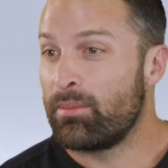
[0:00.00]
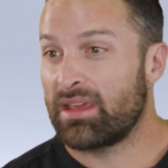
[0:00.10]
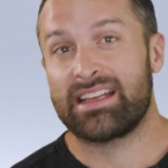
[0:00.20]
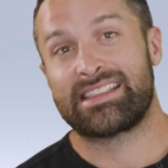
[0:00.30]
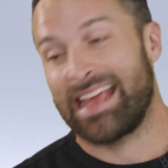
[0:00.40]

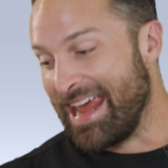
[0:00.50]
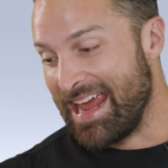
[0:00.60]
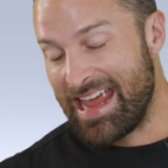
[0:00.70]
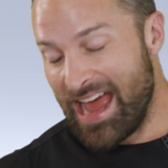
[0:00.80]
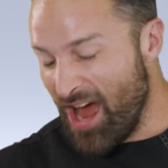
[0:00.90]
Because
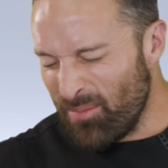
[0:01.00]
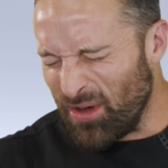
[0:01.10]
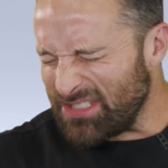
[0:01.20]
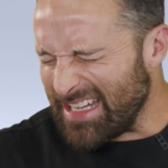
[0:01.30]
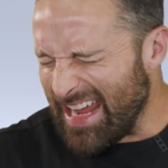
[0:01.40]

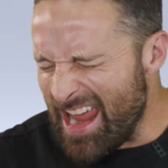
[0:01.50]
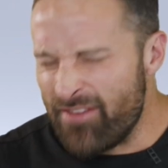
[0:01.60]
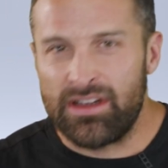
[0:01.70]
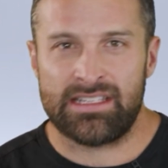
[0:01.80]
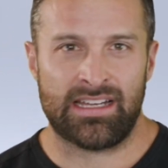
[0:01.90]
almost
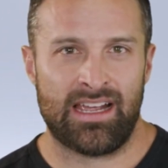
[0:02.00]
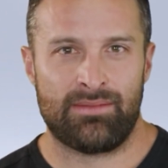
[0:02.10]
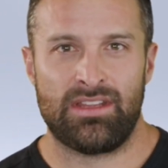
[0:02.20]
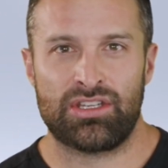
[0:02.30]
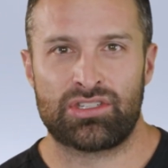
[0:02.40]
every
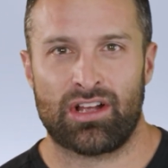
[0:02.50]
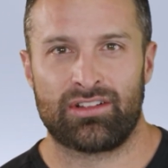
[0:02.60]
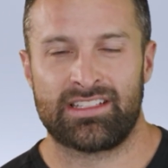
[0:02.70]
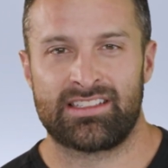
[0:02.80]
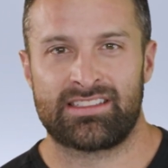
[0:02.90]
time these
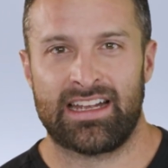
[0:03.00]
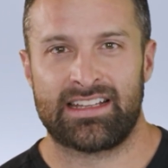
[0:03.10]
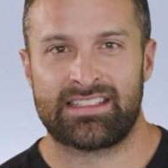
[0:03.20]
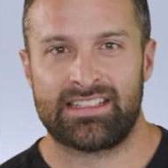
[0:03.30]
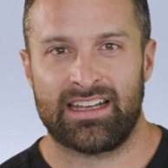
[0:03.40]
charlatans cite
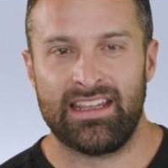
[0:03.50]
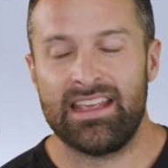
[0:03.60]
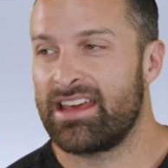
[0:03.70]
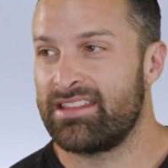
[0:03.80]
a study,